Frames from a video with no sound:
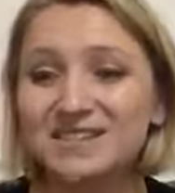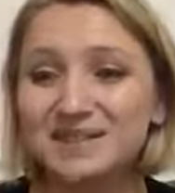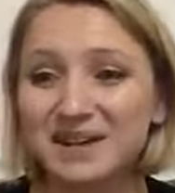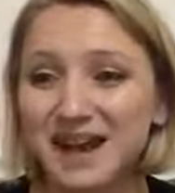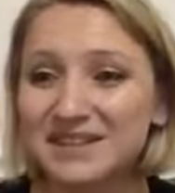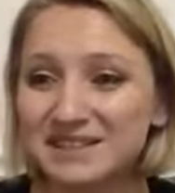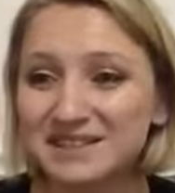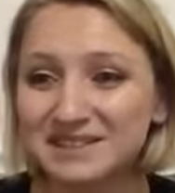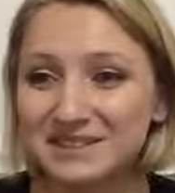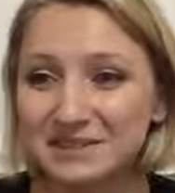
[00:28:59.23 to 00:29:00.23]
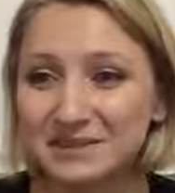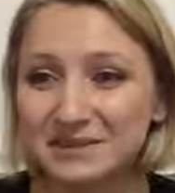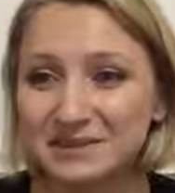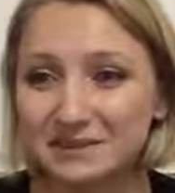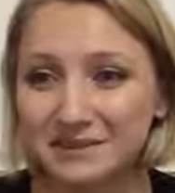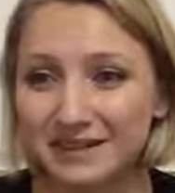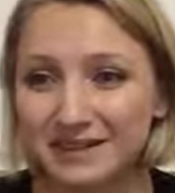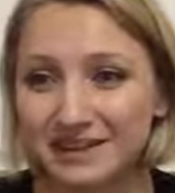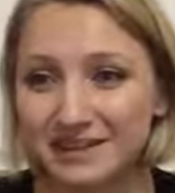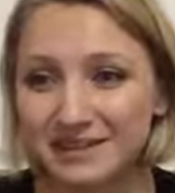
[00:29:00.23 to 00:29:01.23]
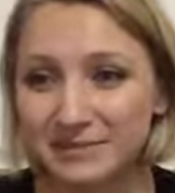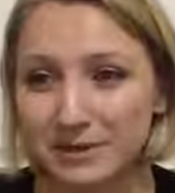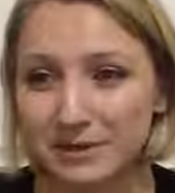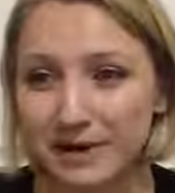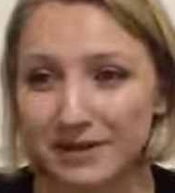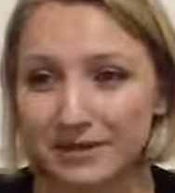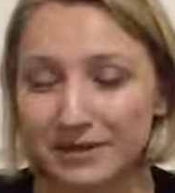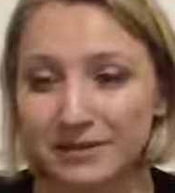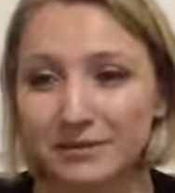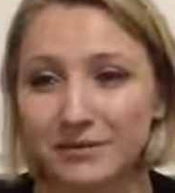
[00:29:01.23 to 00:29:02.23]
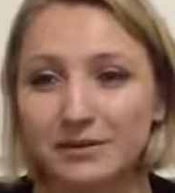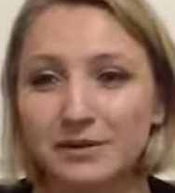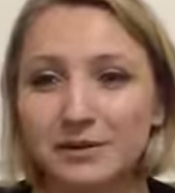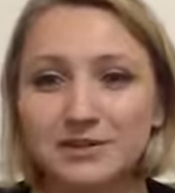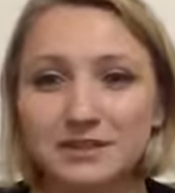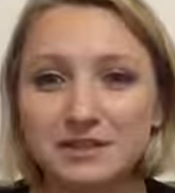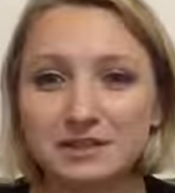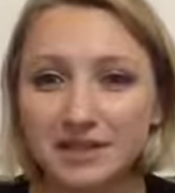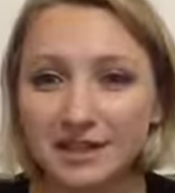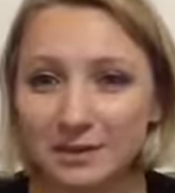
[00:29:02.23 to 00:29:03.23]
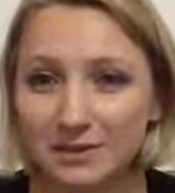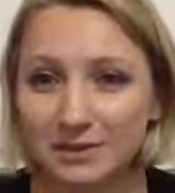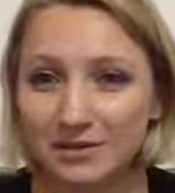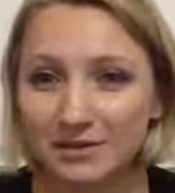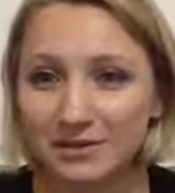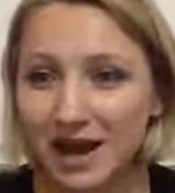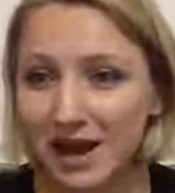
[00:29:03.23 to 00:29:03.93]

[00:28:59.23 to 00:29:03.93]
to actually do the work that is required. When you go to the gym and you